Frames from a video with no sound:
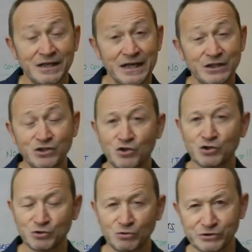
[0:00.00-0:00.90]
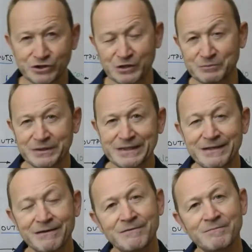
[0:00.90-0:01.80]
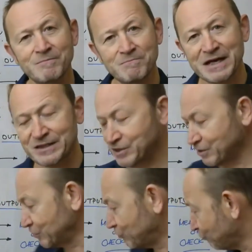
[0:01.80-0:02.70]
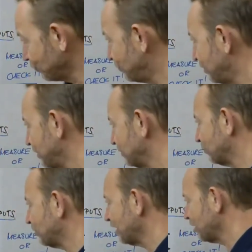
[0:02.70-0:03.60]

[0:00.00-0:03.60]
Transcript: It could also be maintenance routines.